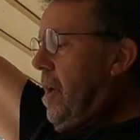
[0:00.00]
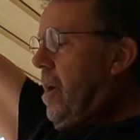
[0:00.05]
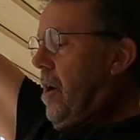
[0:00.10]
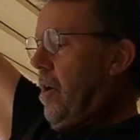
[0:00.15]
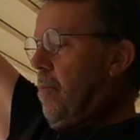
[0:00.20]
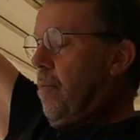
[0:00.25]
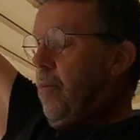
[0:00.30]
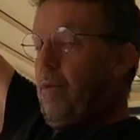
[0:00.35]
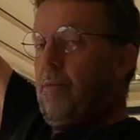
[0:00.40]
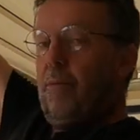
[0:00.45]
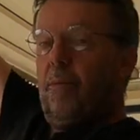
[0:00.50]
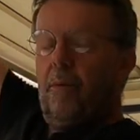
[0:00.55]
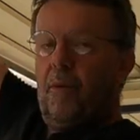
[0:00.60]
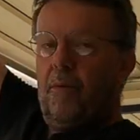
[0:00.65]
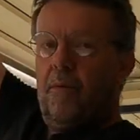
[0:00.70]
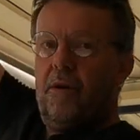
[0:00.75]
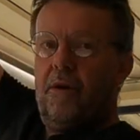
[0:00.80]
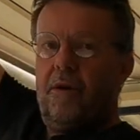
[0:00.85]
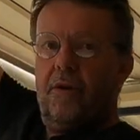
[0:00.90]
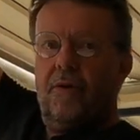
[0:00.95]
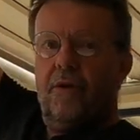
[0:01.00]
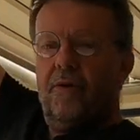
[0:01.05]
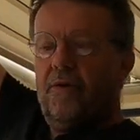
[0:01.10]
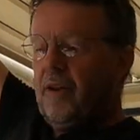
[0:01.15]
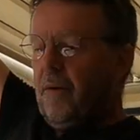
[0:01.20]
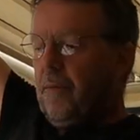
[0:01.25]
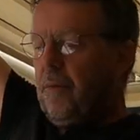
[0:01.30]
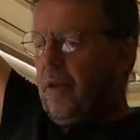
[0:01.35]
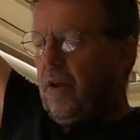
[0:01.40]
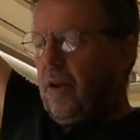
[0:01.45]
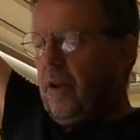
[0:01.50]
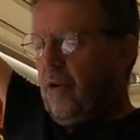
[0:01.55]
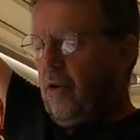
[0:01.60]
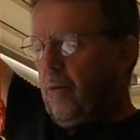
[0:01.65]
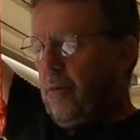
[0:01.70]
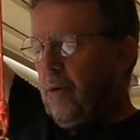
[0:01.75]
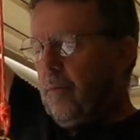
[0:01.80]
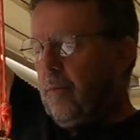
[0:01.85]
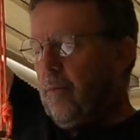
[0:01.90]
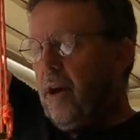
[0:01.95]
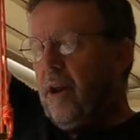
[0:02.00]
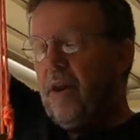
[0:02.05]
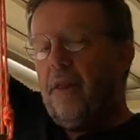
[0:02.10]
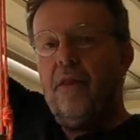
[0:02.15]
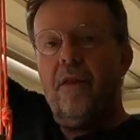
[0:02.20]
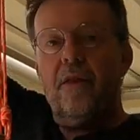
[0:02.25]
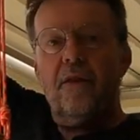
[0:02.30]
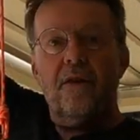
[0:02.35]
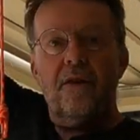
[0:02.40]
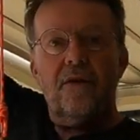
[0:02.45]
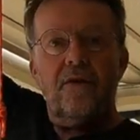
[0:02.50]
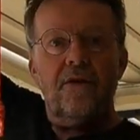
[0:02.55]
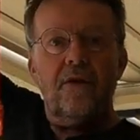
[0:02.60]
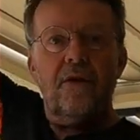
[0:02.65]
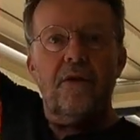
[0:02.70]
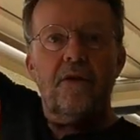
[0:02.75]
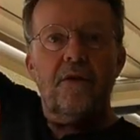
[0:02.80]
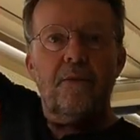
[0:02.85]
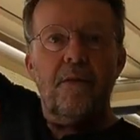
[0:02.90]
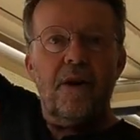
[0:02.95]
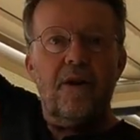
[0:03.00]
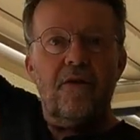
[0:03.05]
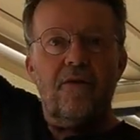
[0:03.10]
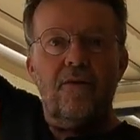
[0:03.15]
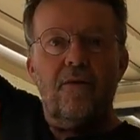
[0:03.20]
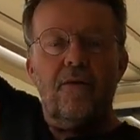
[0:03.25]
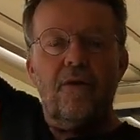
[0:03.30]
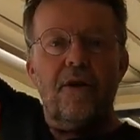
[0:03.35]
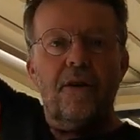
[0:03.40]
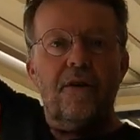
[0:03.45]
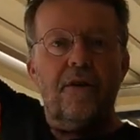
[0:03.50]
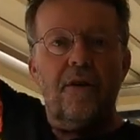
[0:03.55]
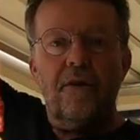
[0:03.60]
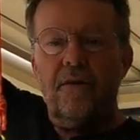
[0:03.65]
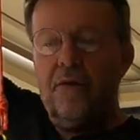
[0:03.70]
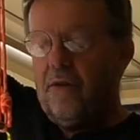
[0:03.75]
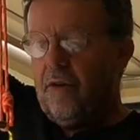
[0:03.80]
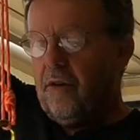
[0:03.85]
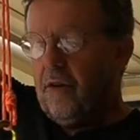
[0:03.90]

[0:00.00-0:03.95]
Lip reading: I probably want to do something a little bit better than this to make sure I don't